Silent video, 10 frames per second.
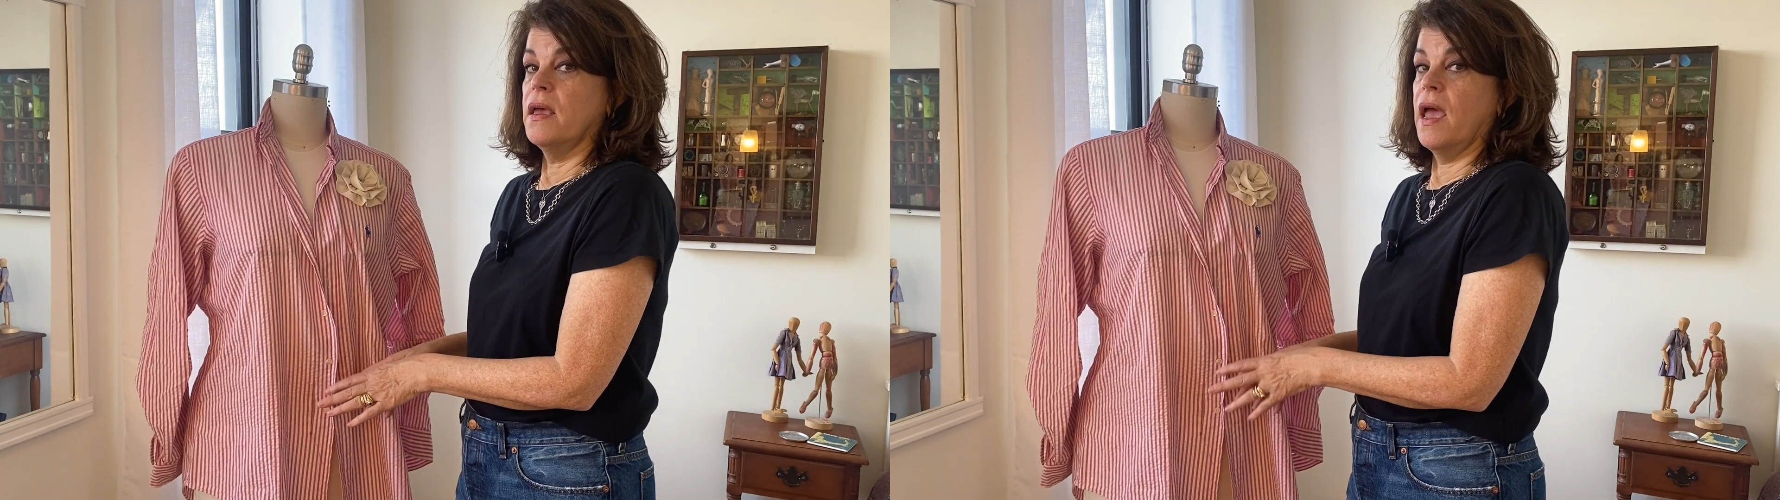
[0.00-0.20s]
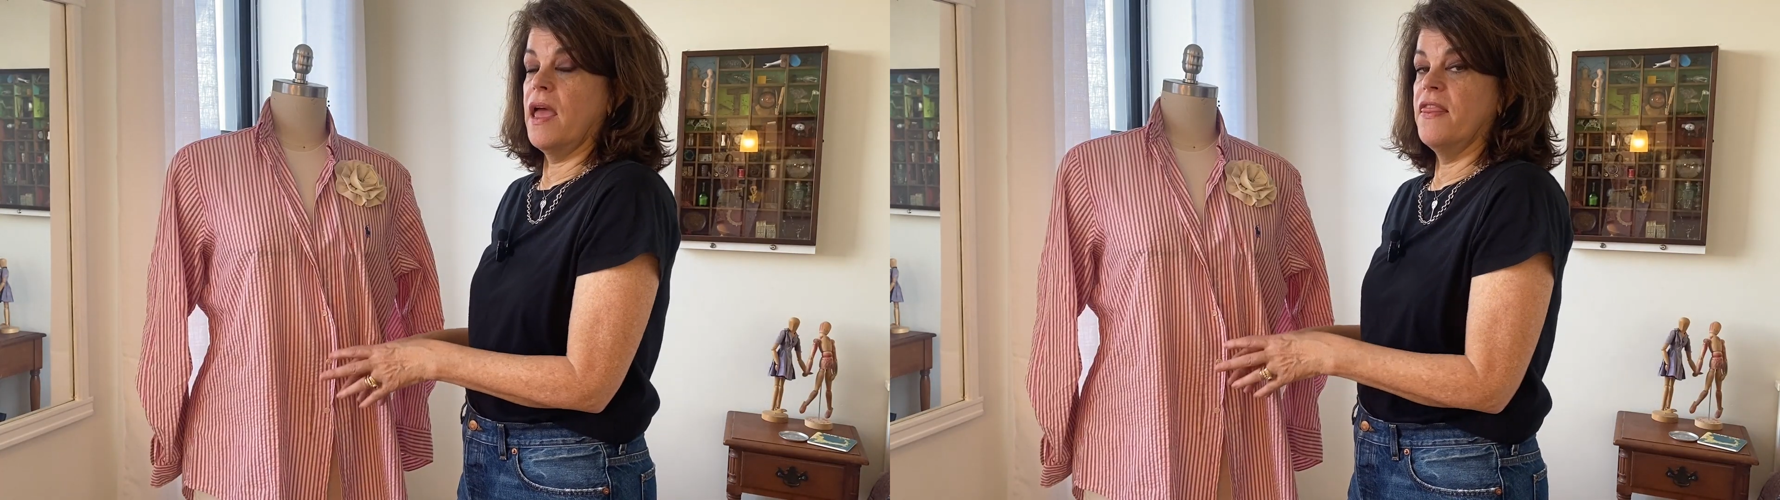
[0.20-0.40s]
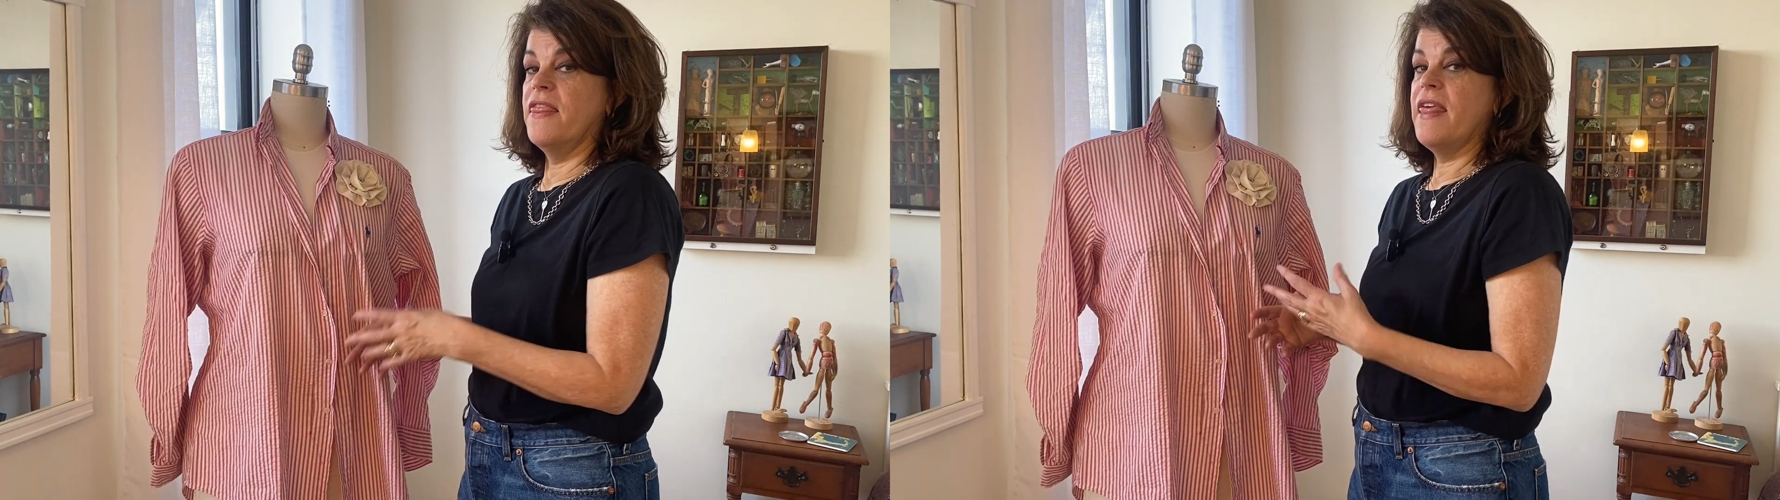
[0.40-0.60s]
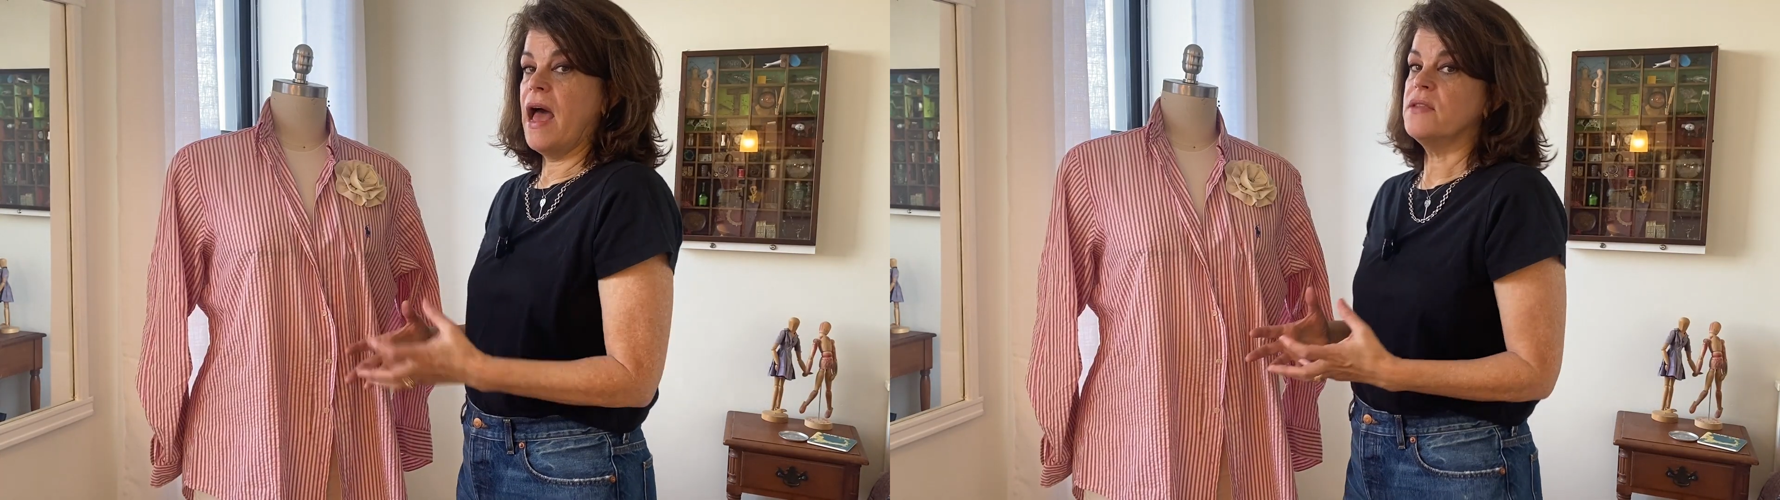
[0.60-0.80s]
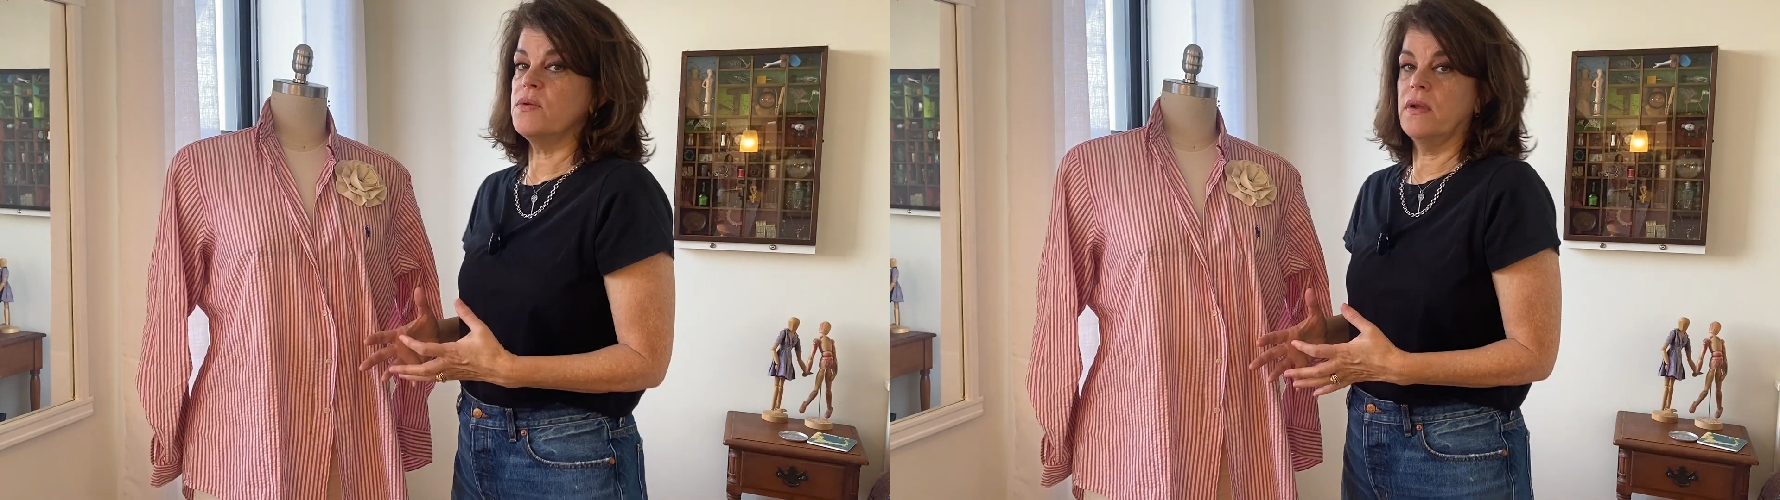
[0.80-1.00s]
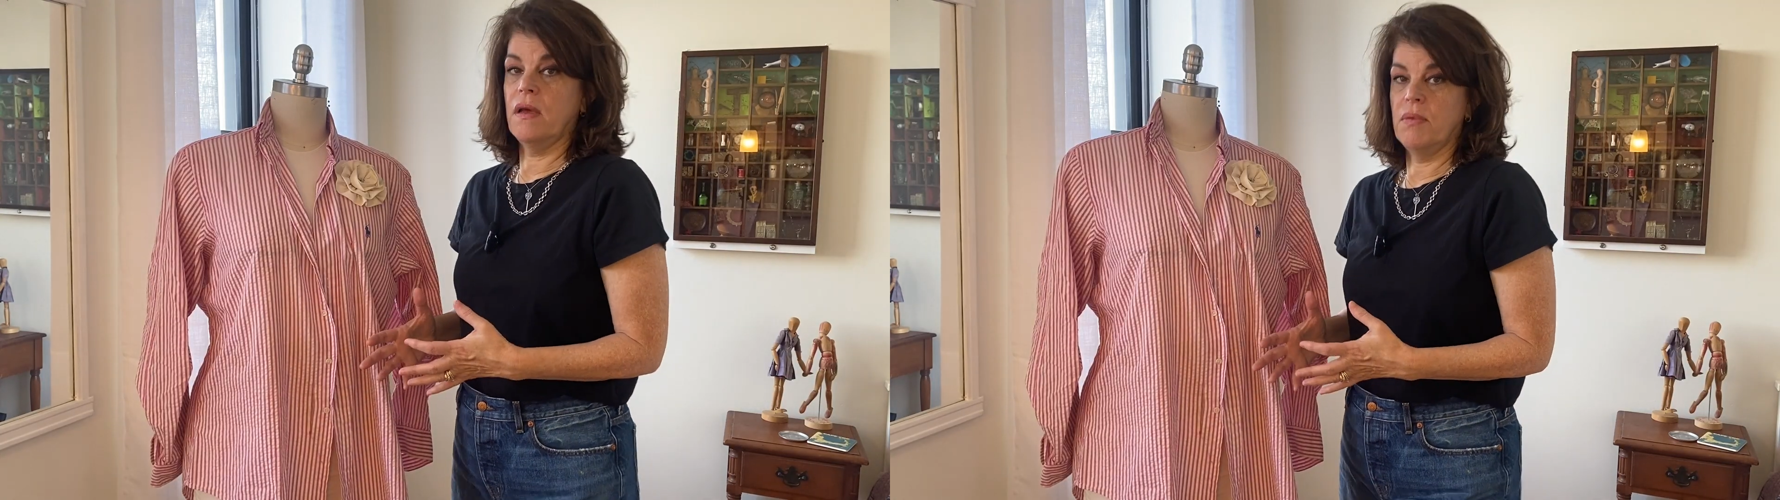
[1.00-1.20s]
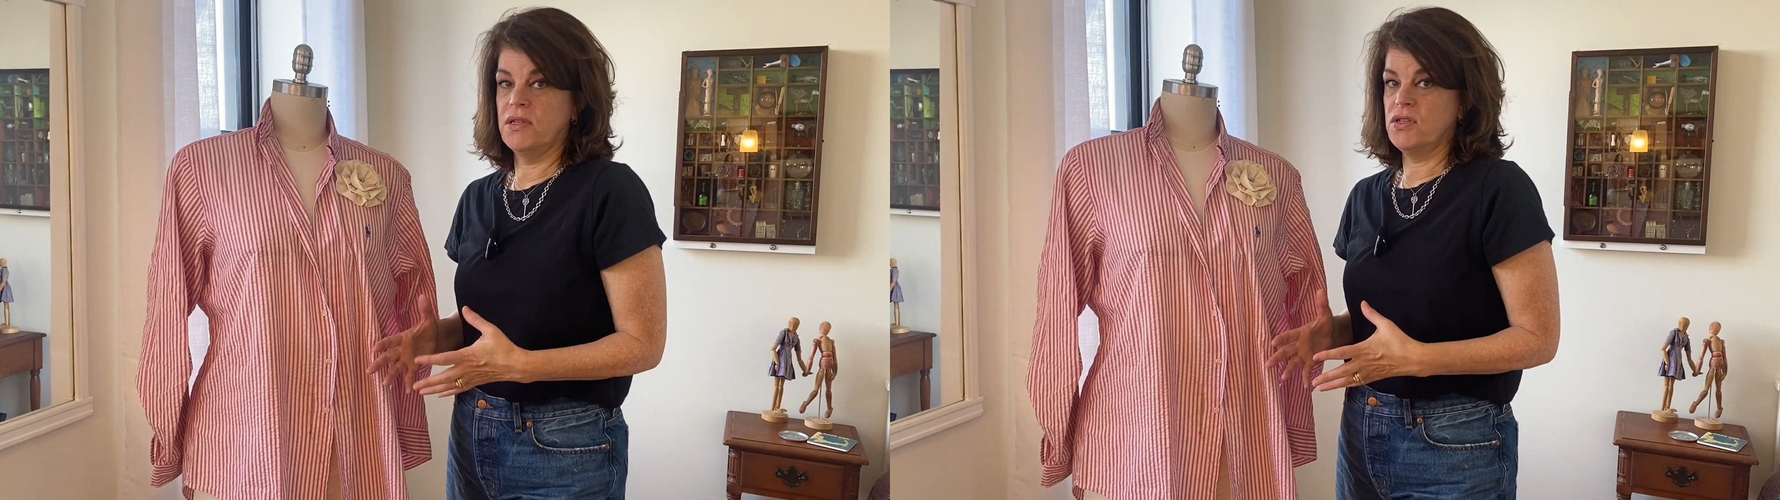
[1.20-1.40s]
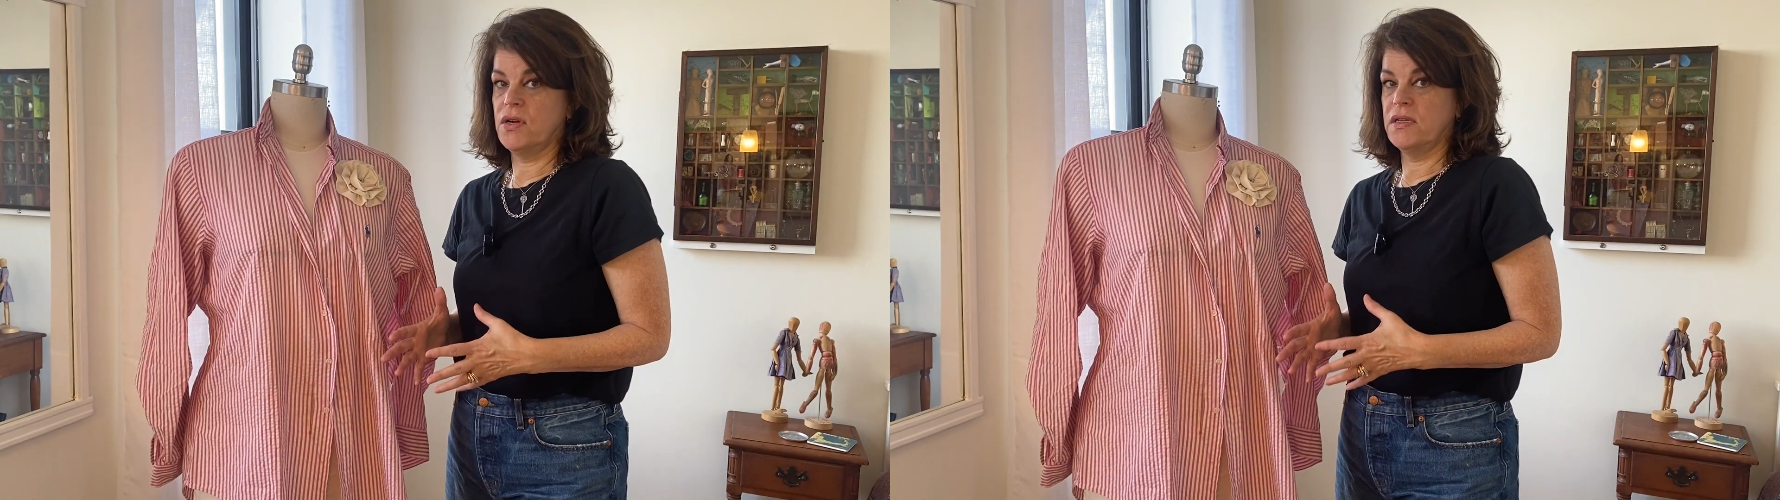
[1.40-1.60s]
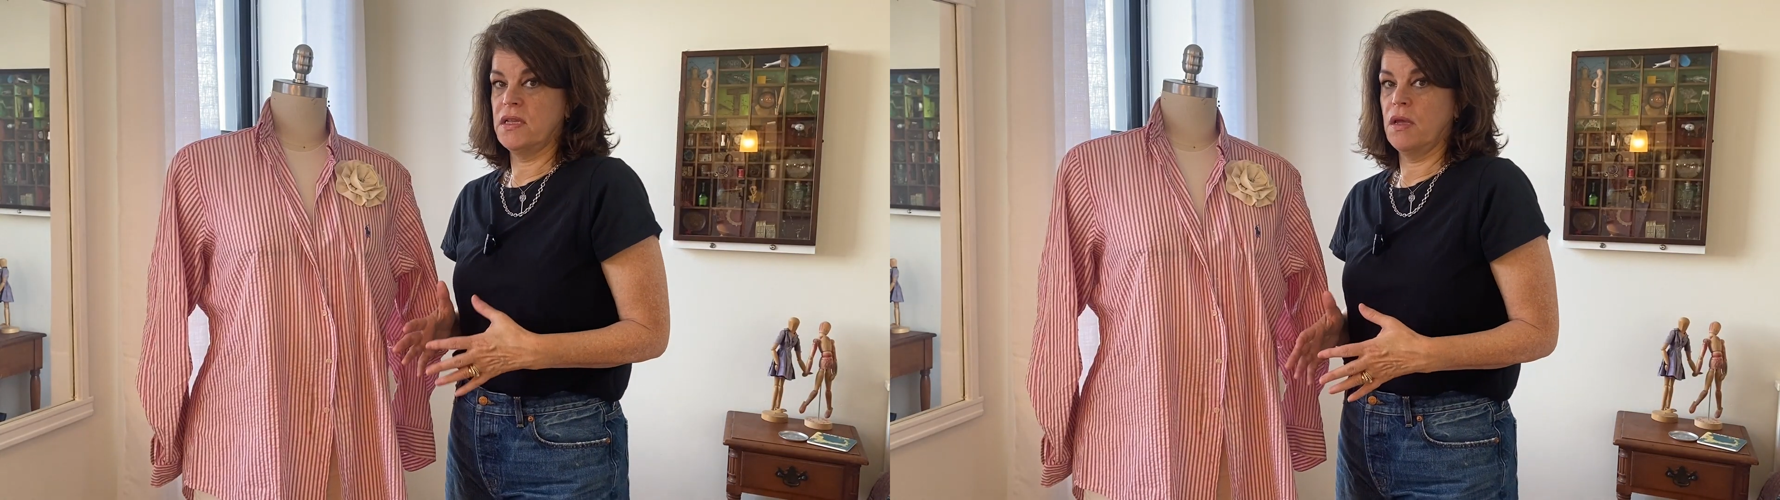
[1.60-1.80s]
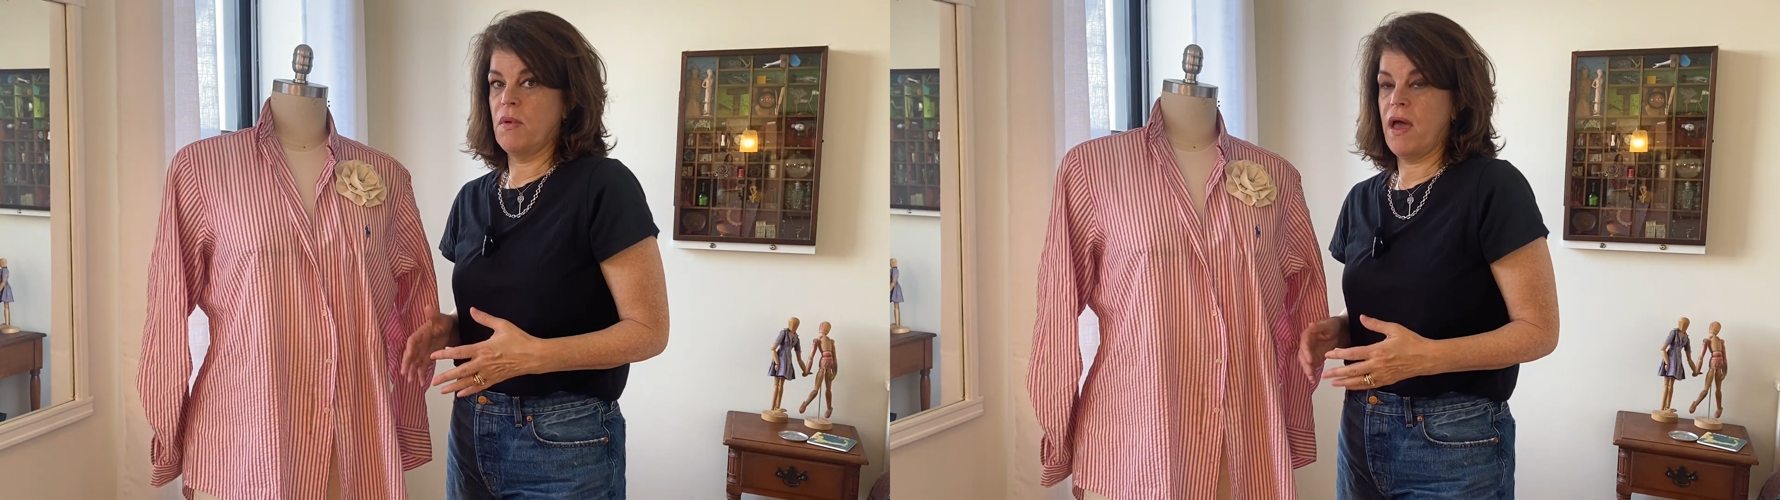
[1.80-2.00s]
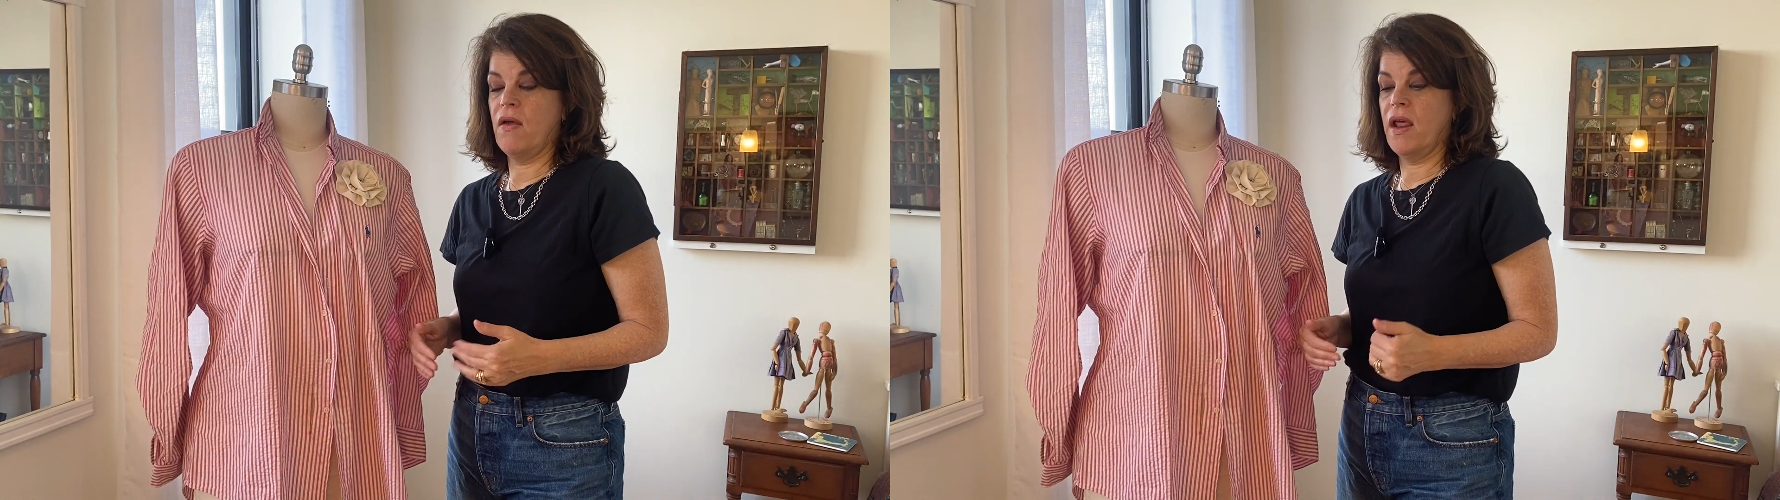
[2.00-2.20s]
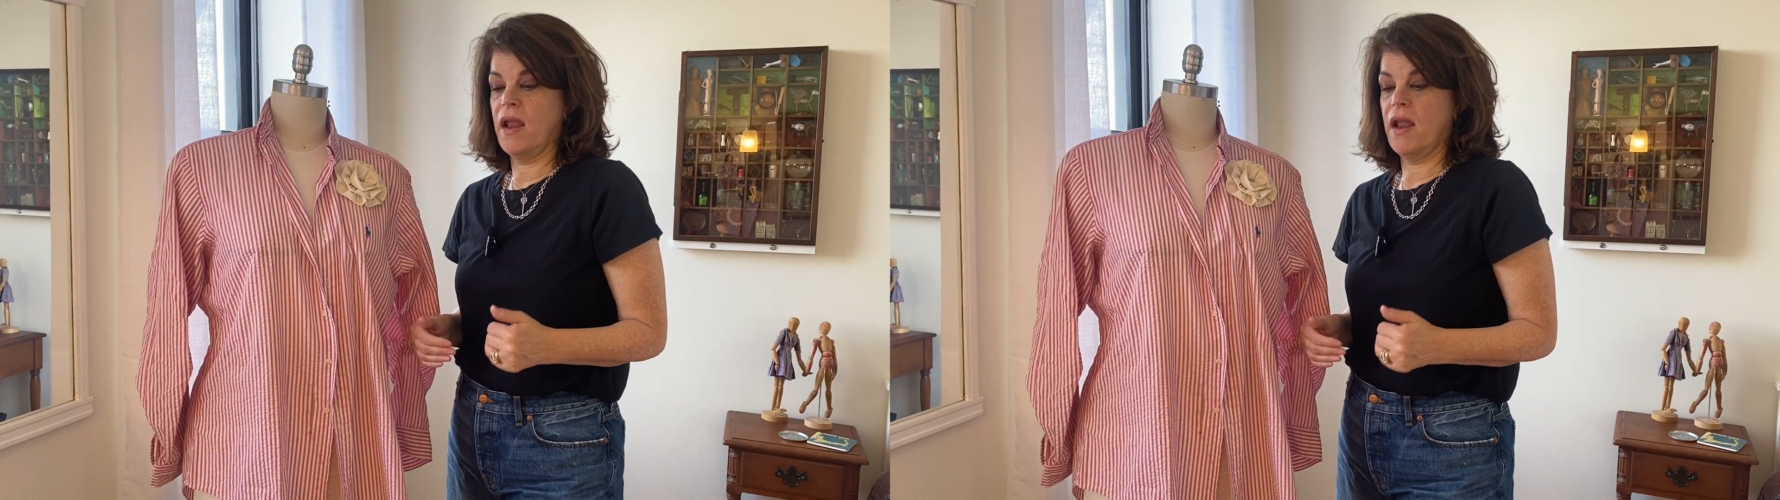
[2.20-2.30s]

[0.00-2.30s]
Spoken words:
And that's what I've been stressing about.